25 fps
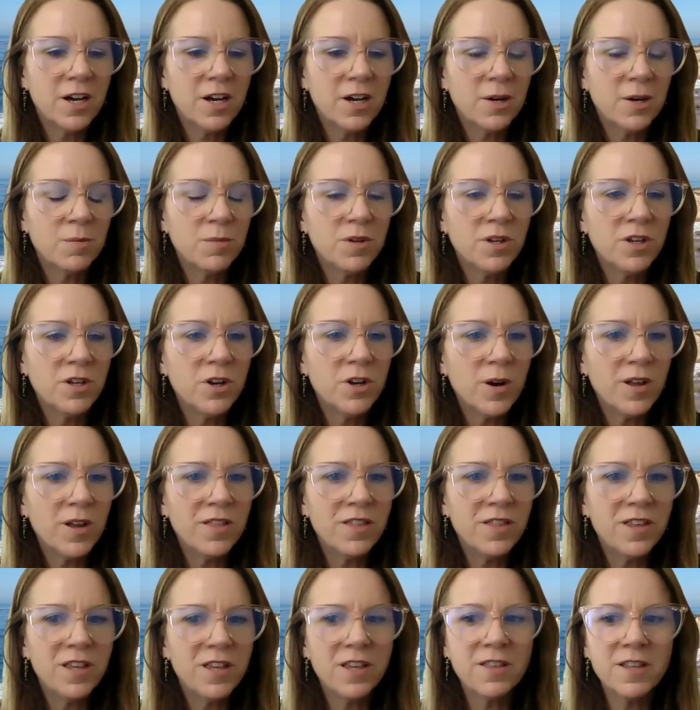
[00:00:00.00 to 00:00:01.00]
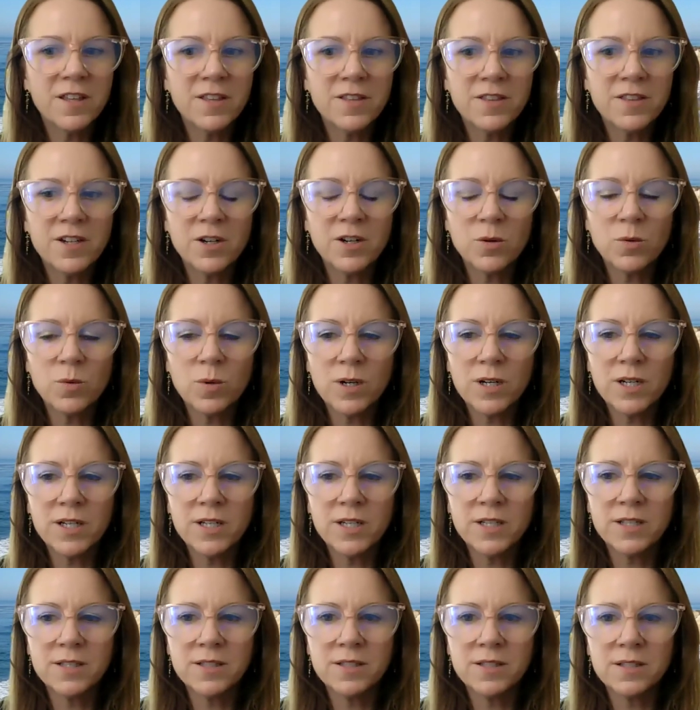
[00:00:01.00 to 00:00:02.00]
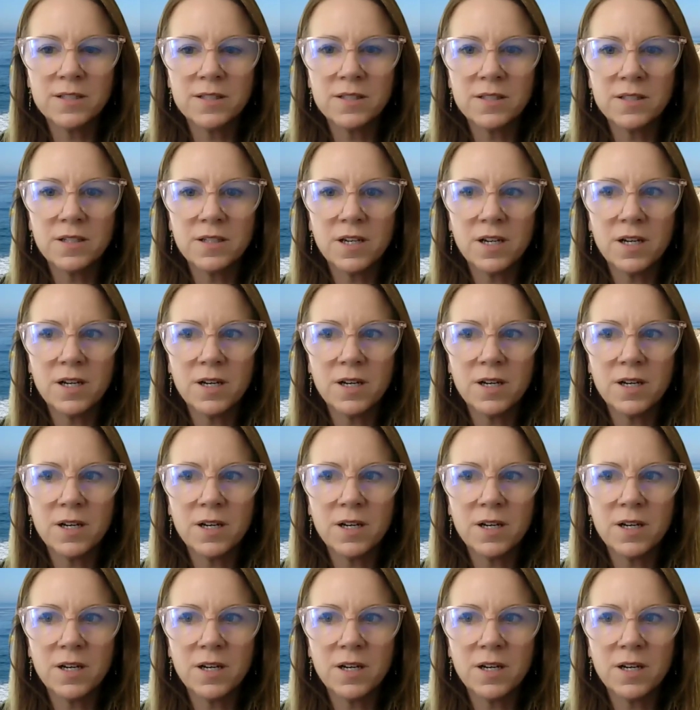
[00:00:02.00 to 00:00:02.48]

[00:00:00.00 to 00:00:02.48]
I think that there was